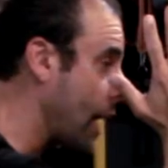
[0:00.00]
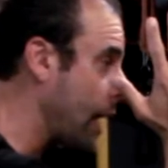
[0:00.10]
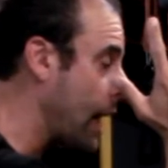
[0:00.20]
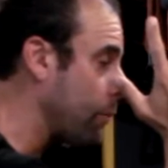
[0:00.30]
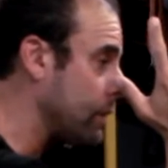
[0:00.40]

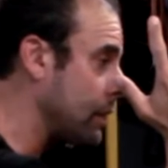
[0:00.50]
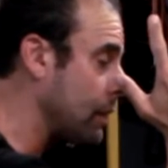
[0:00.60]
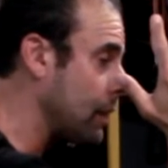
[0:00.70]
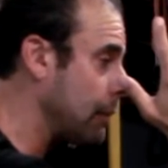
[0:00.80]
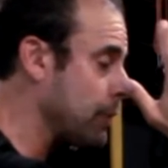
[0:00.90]
and I would
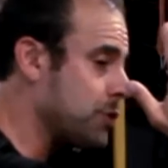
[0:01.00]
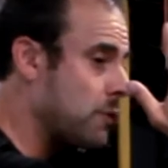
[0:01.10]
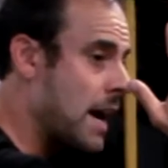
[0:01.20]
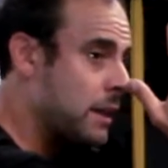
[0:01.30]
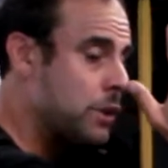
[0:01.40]
literally
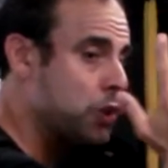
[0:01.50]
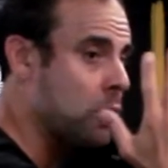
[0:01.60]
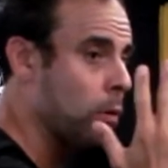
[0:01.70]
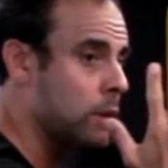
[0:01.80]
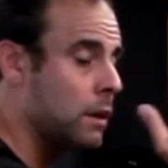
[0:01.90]
retract the
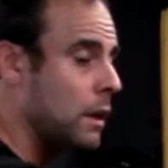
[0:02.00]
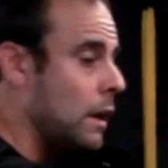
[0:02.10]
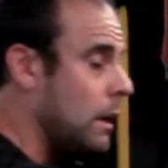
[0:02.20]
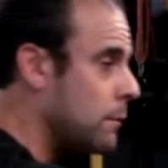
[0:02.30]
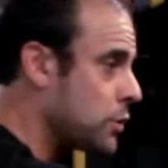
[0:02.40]
shoulder
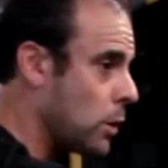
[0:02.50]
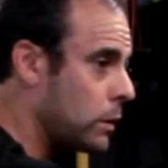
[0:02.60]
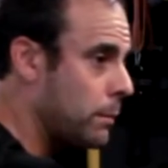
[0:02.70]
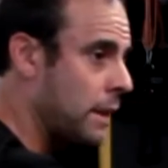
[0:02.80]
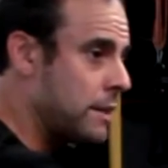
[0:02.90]

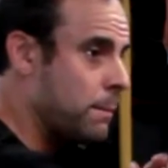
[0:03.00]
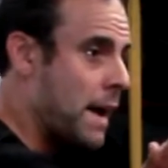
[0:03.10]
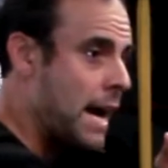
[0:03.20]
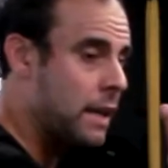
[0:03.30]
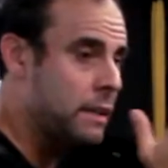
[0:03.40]
blades
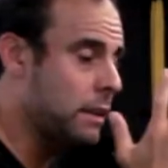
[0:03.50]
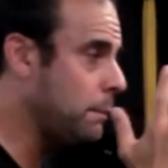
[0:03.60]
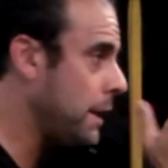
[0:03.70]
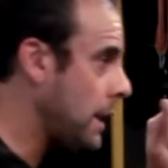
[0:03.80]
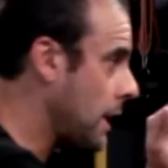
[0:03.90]
back a little
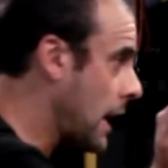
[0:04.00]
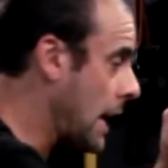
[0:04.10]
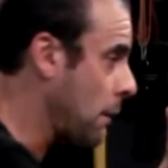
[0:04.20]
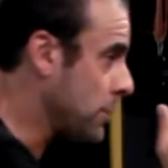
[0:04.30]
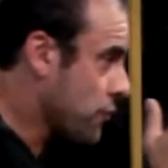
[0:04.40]
bit, and
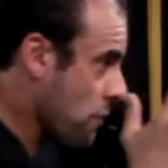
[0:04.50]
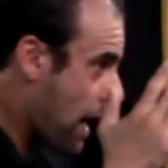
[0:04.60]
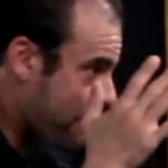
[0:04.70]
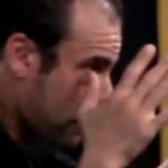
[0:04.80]
I would drive